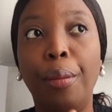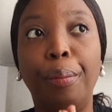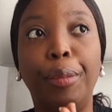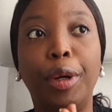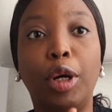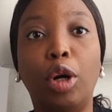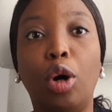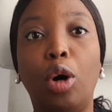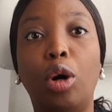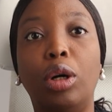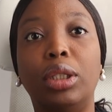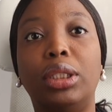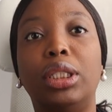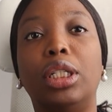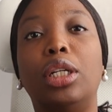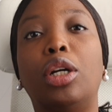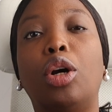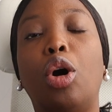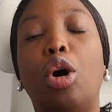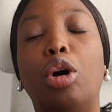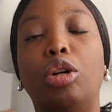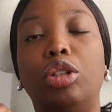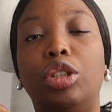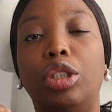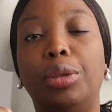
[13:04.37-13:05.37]
because
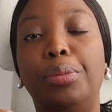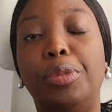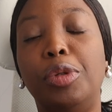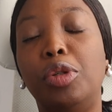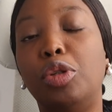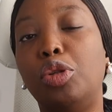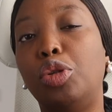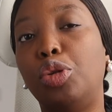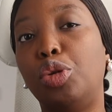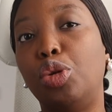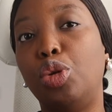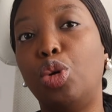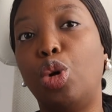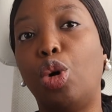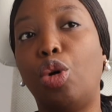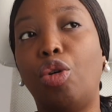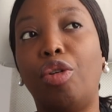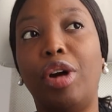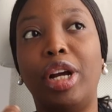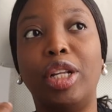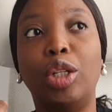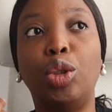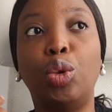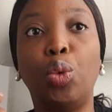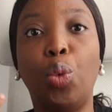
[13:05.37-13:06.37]
it contributes to your
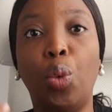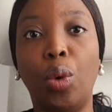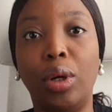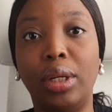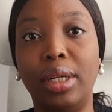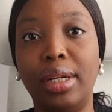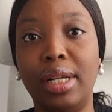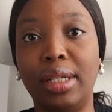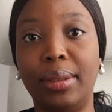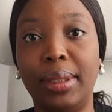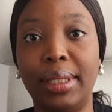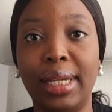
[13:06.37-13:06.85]
credit worthiness,